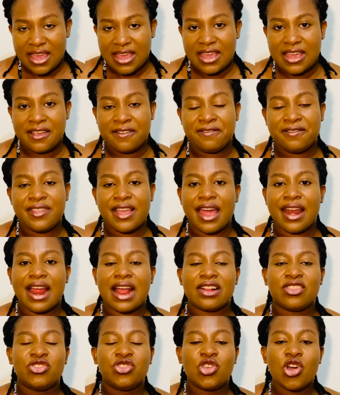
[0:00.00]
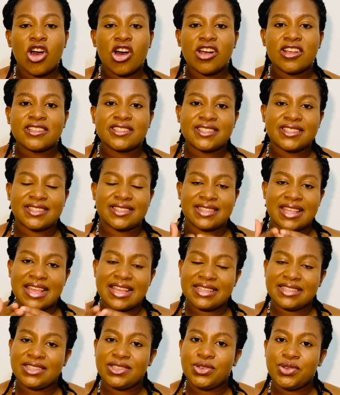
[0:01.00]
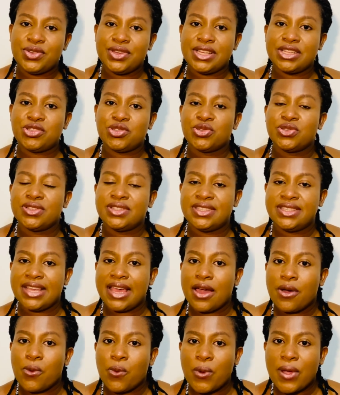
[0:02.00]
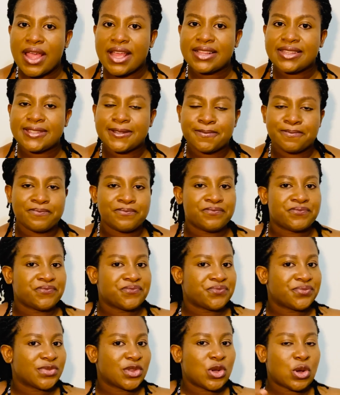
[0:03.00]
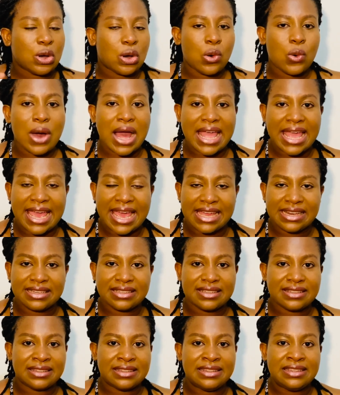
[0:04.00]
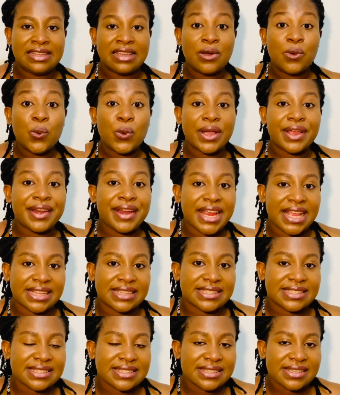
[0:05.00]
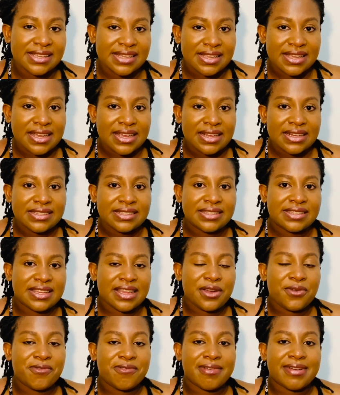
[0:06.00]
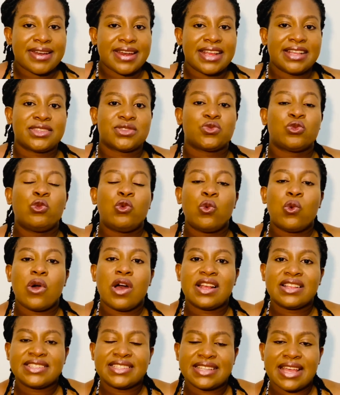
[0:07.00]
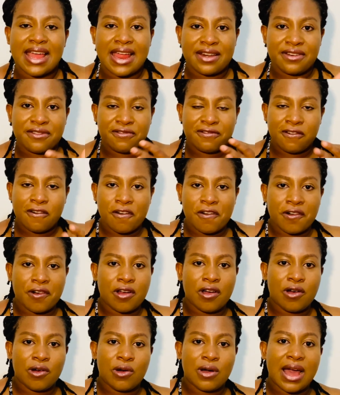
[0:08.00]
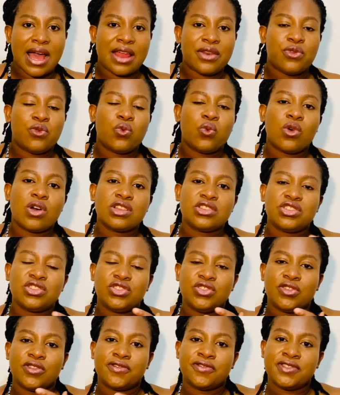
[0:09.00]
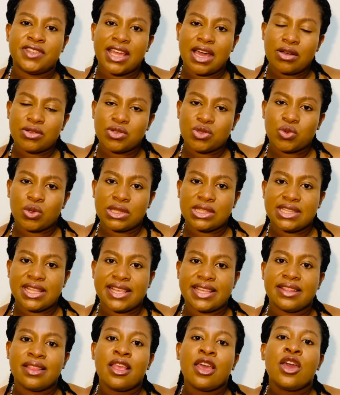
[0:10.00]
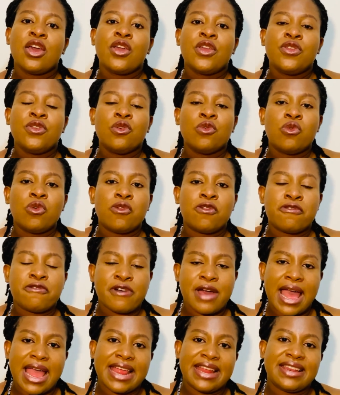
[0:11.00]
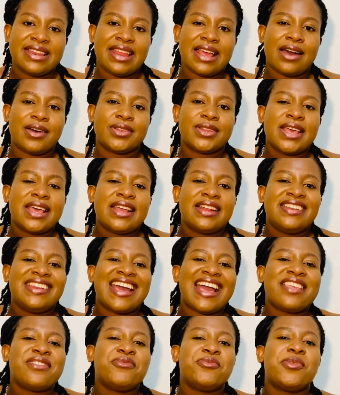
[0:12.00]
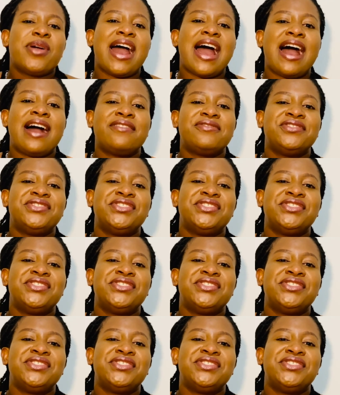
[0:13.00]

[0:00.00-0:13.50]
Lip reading: If there are those things you need to deal with, go ahead, deal with it. Deal with it once and for all. And once you've dealt with it, you will find out that you have